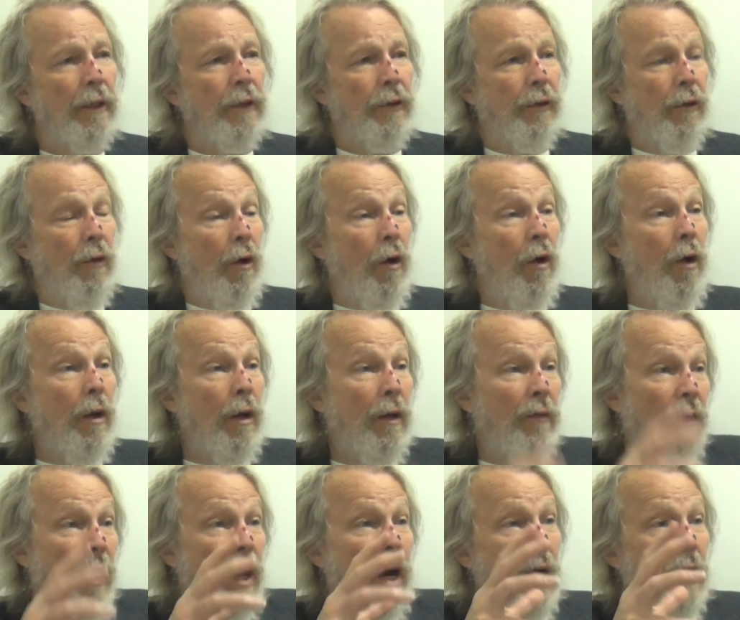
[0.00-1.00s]
So all
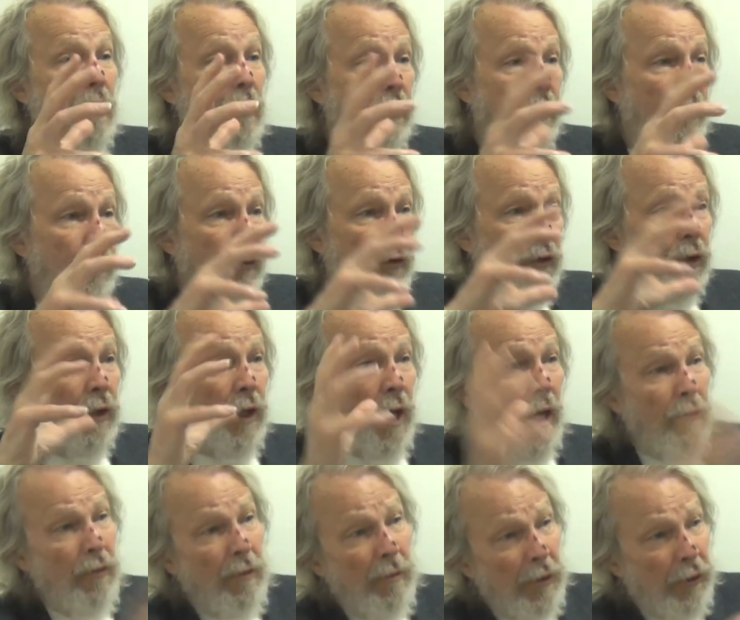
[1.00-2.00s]
of our the
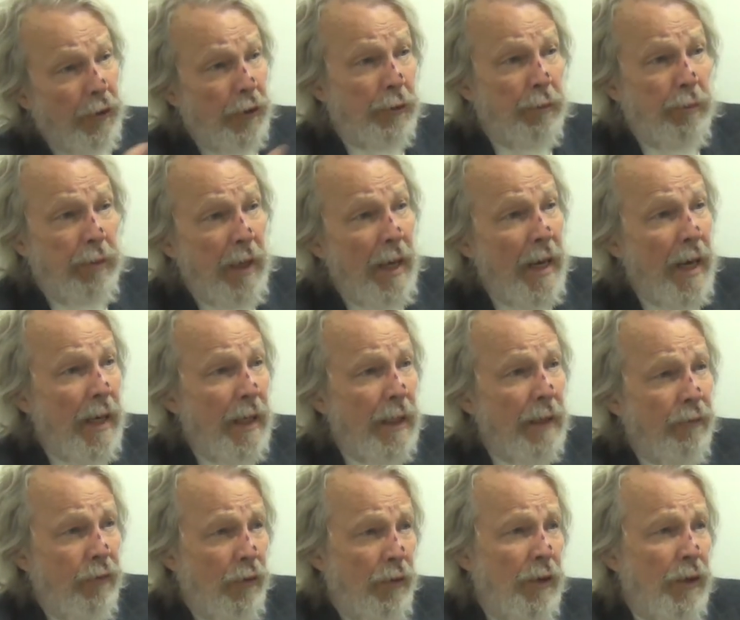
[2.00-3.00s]
government's
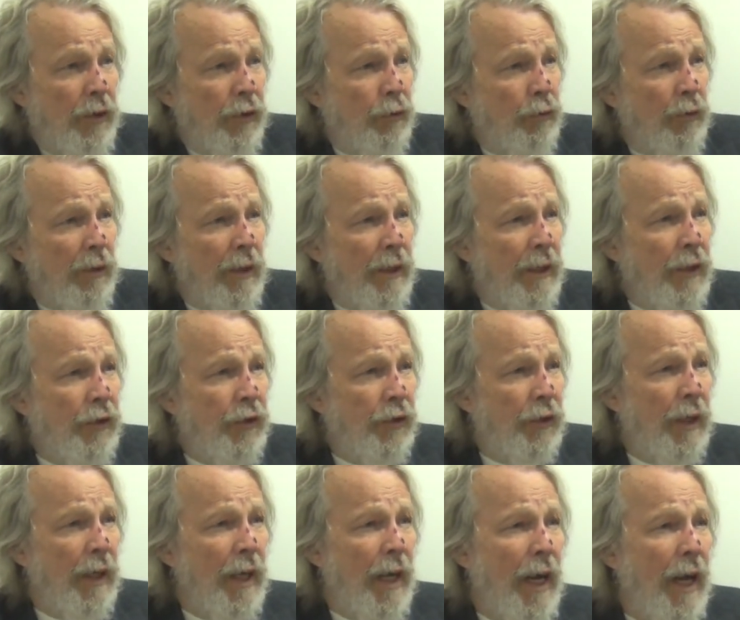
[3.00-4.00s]
planning for his
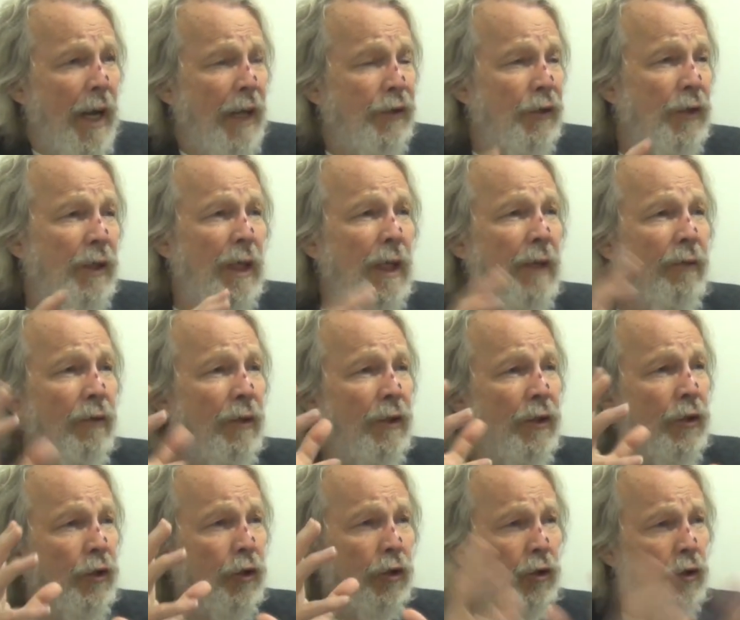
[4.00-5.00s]
release hasn't even
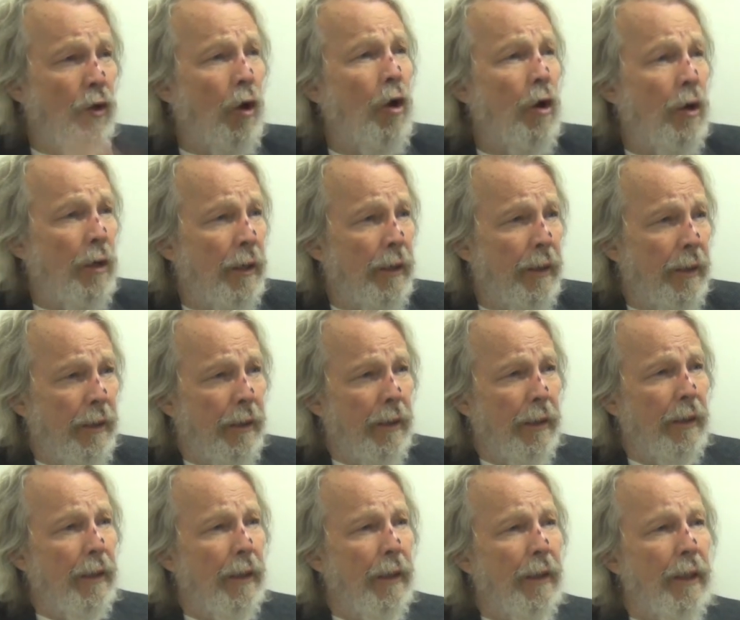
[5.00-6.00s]
started
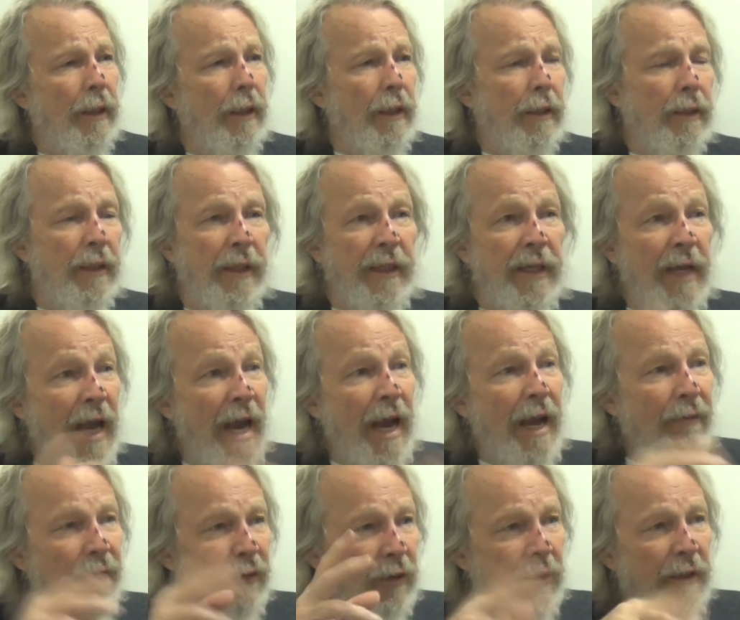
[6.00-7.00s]
the
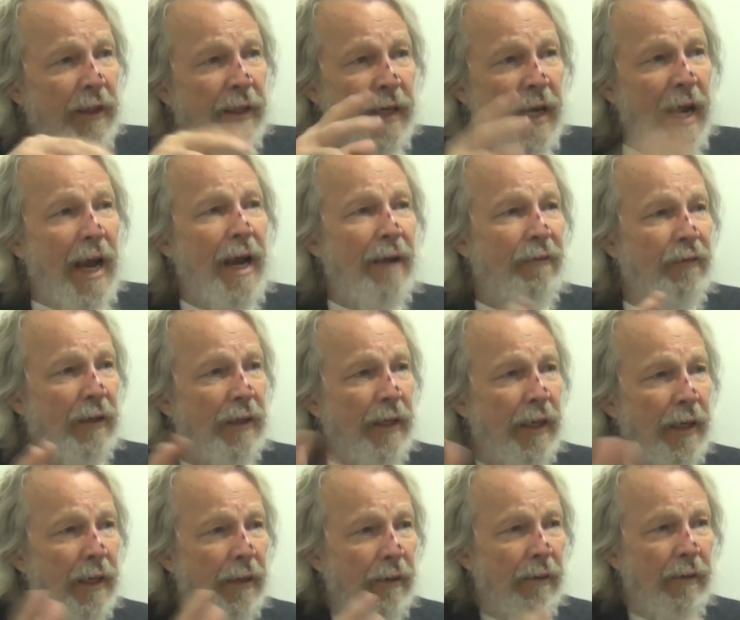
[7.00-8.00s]
nav the
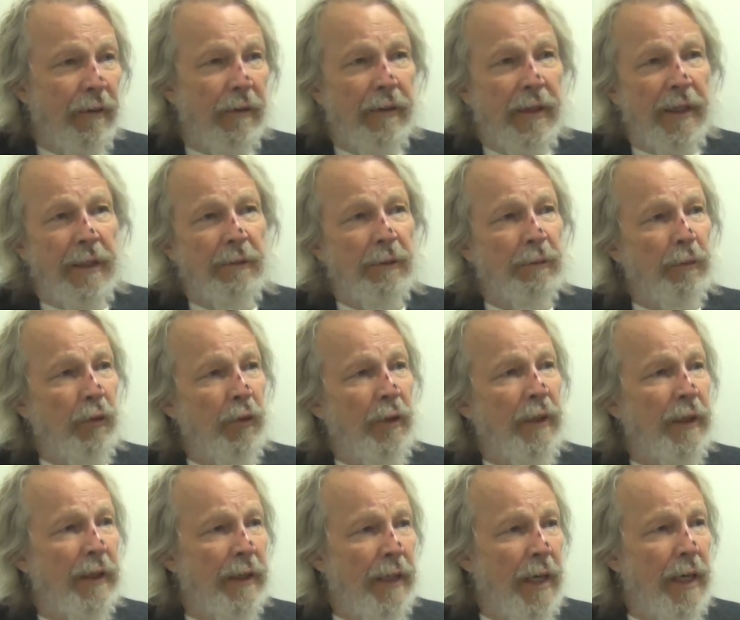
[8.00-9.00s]
navigator. Her name's
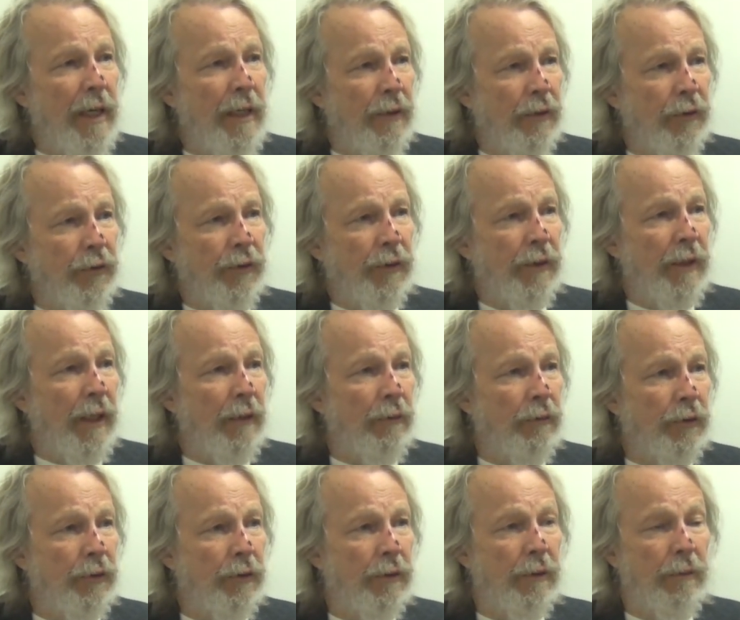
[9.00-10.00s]
Maria Daniels, and that
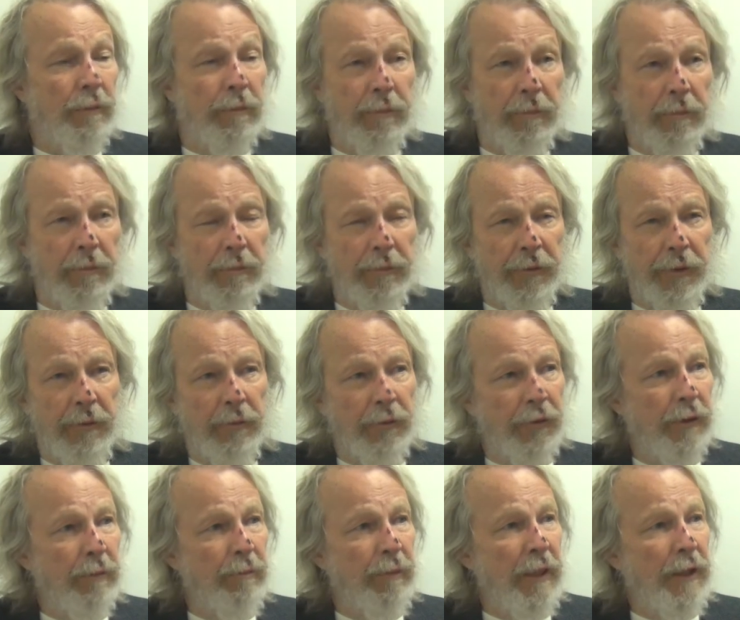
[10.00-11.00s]
was the she
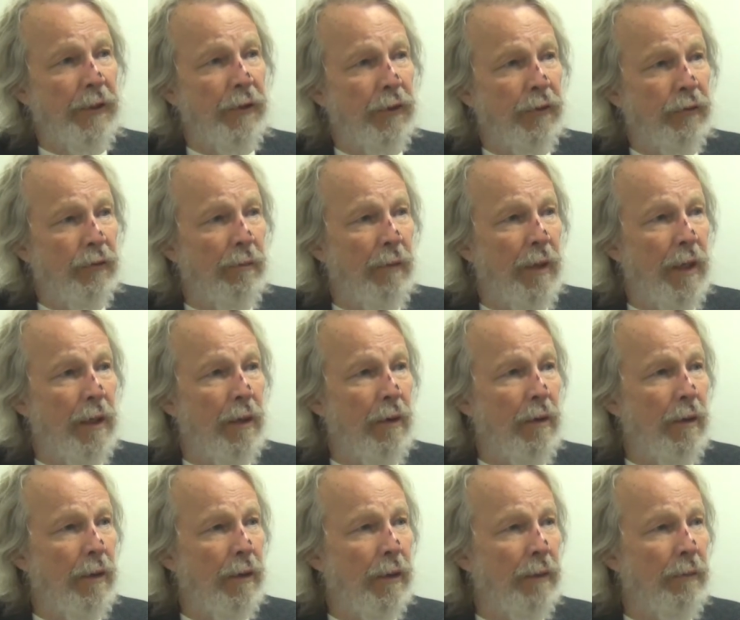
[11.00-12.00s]
was the basis for my
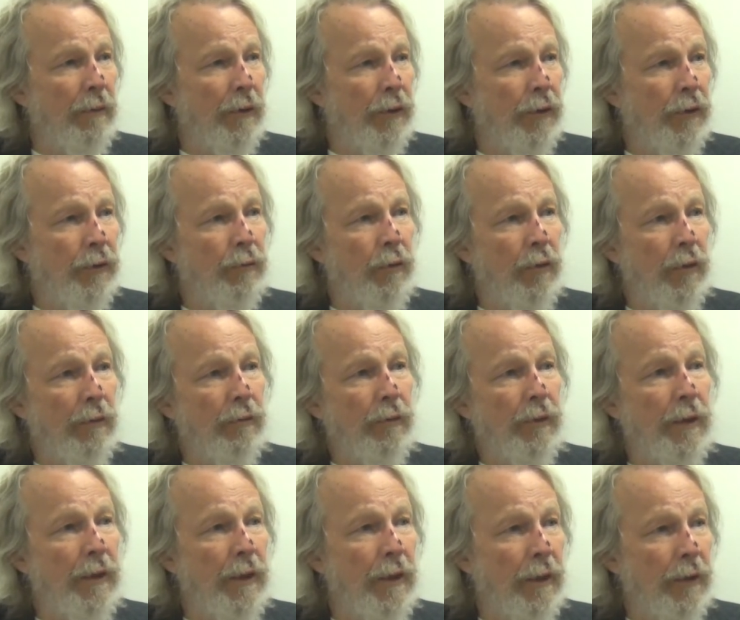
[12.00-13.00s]
argument this morning
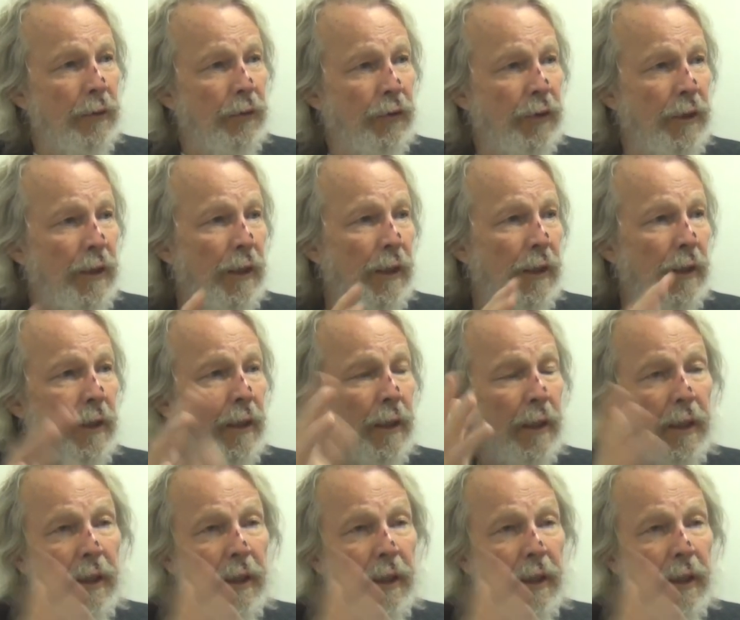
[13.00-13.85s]
with DOC.